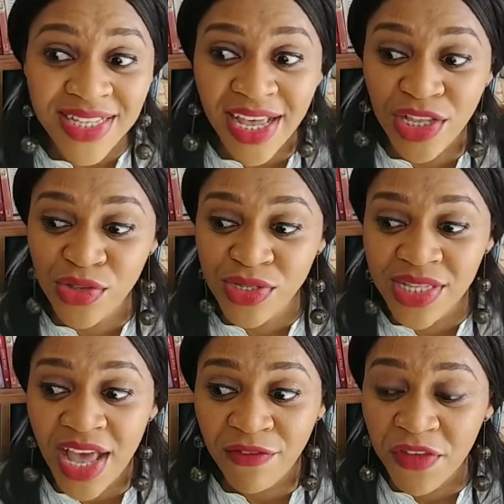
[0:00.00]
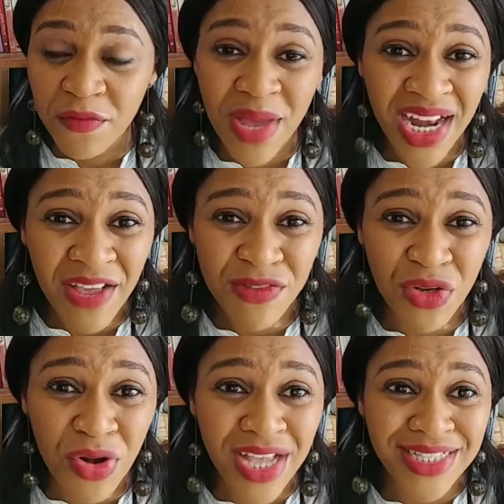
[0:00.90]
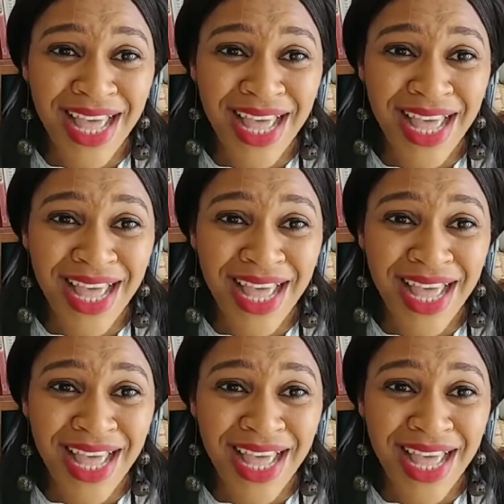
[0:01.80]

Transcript: and you say, I've given my life to Christ,